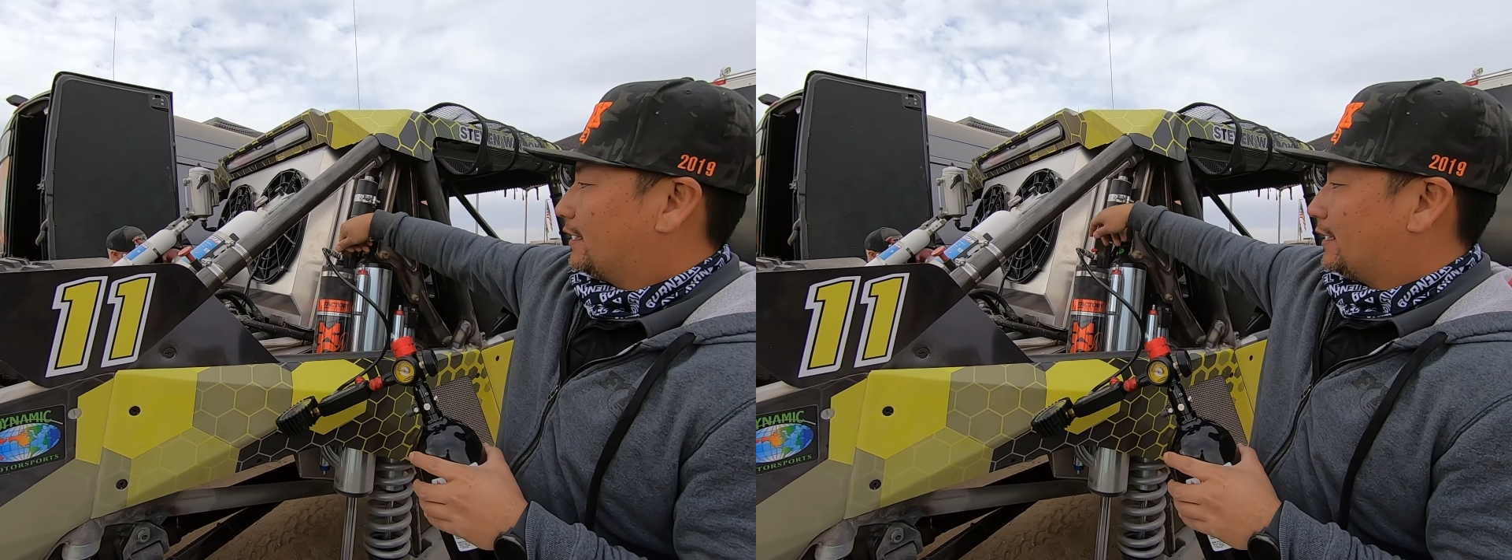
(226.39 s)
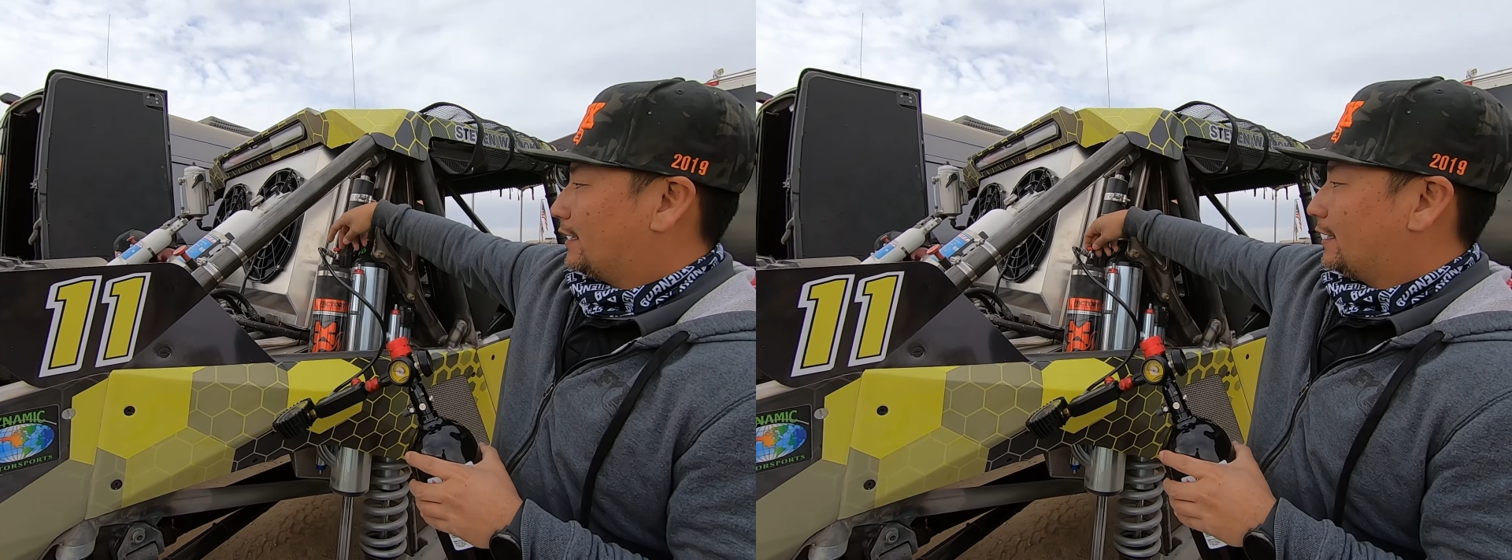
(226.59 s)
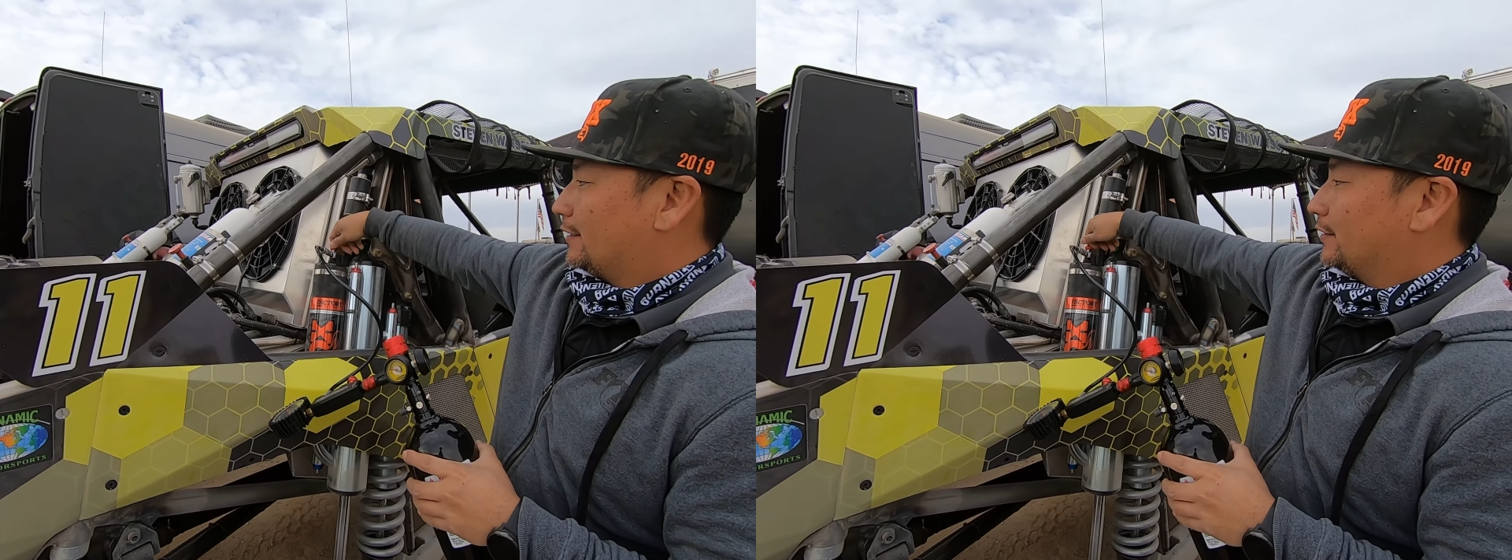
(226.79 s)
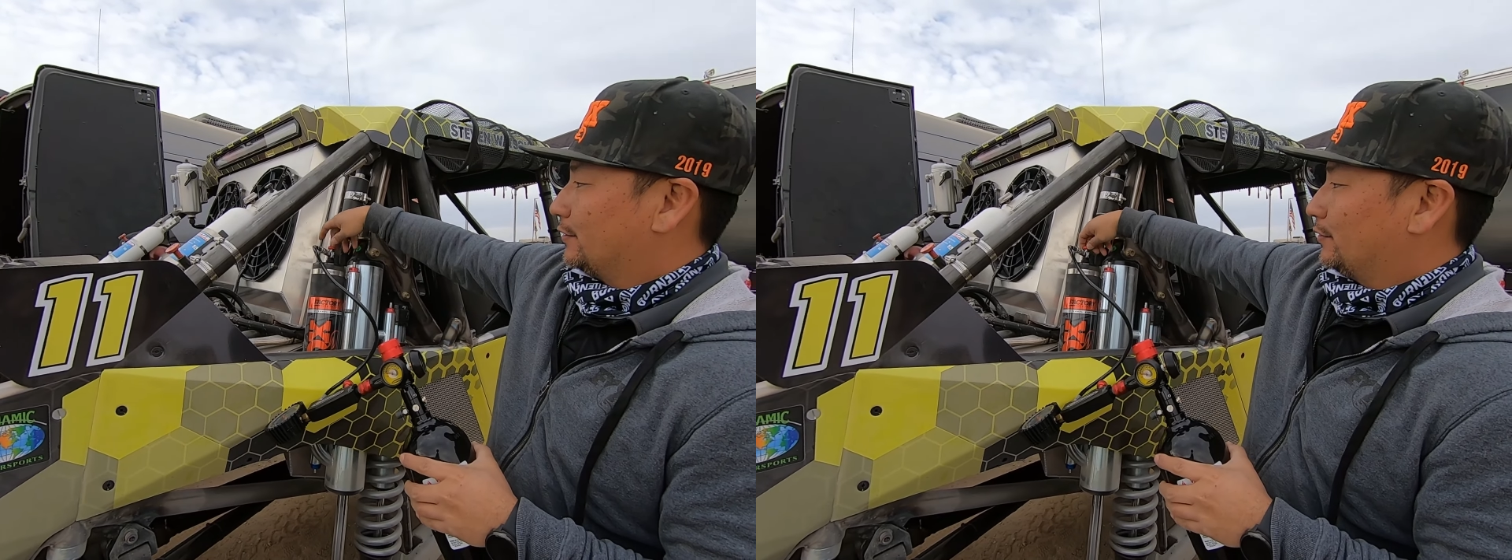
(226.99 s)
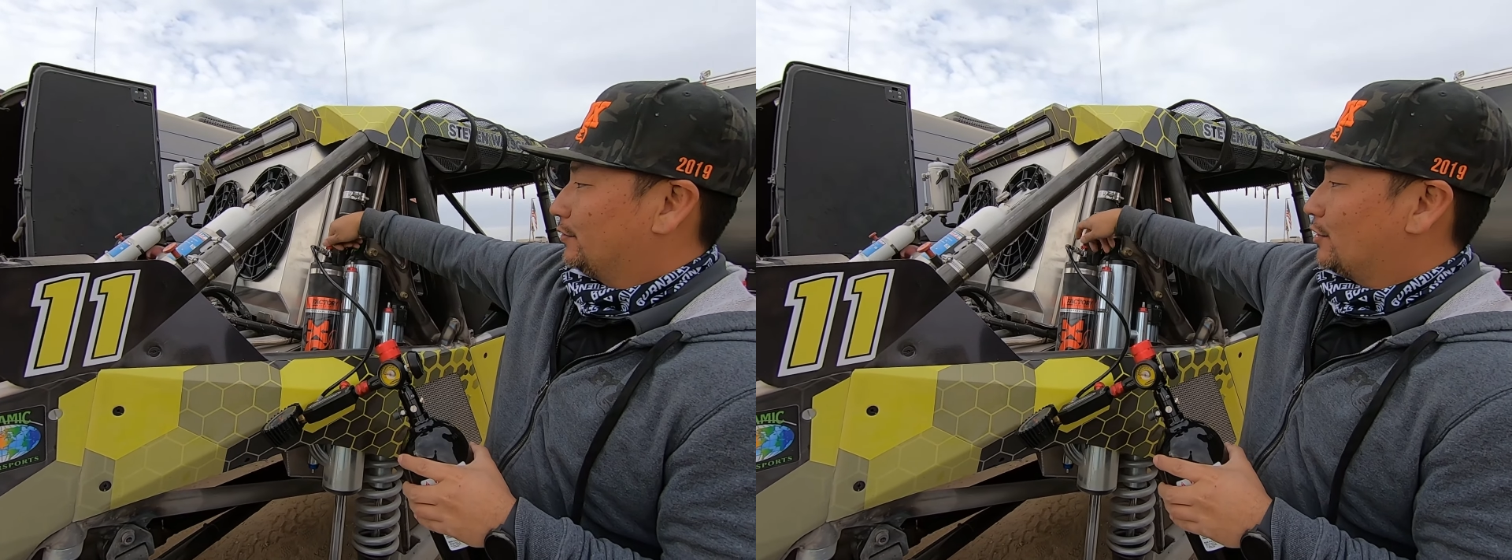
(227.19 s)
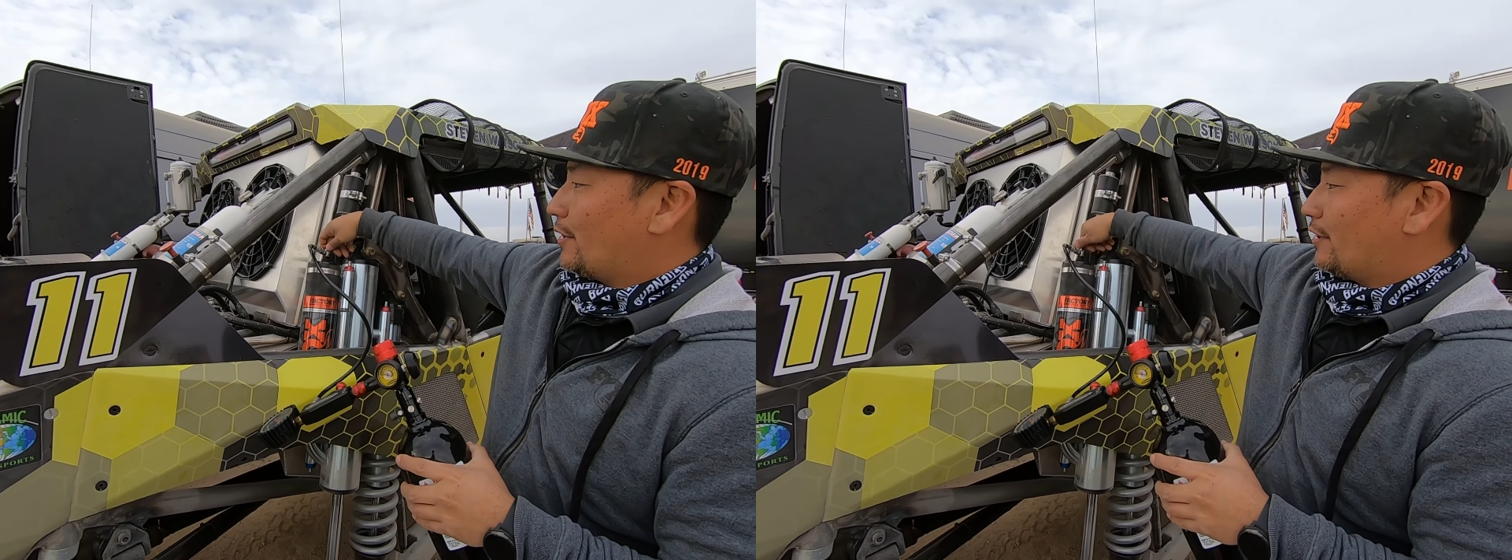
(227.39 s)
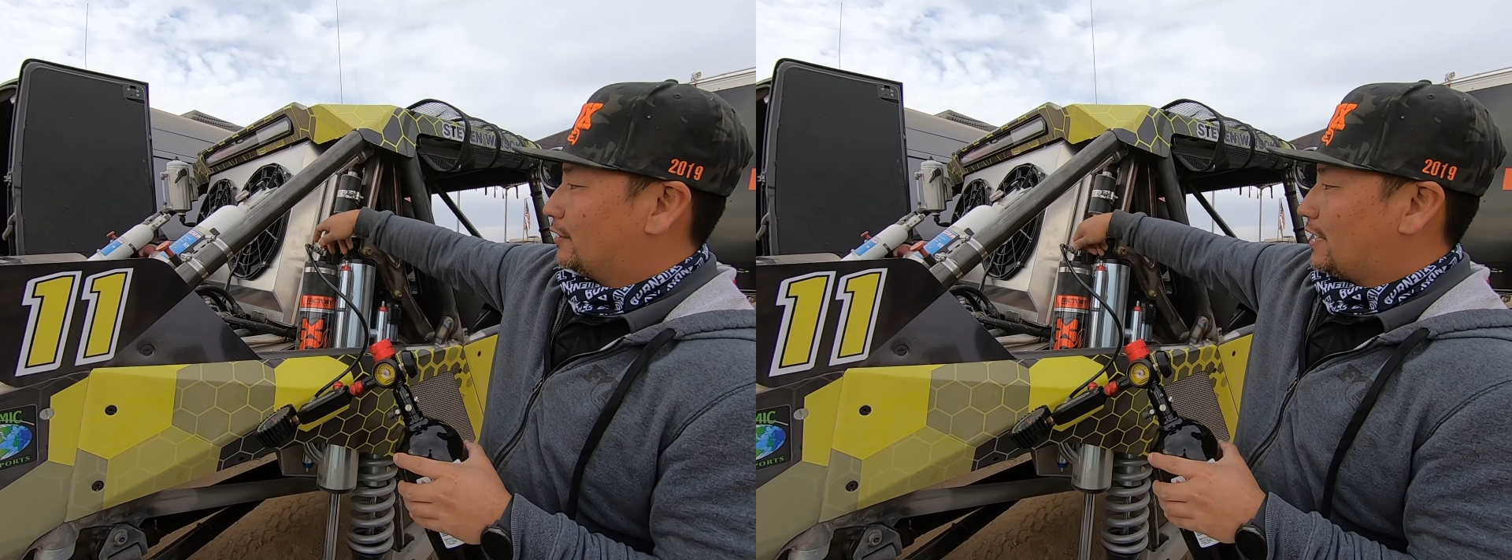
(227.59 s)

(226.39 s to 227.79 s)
uh, the no air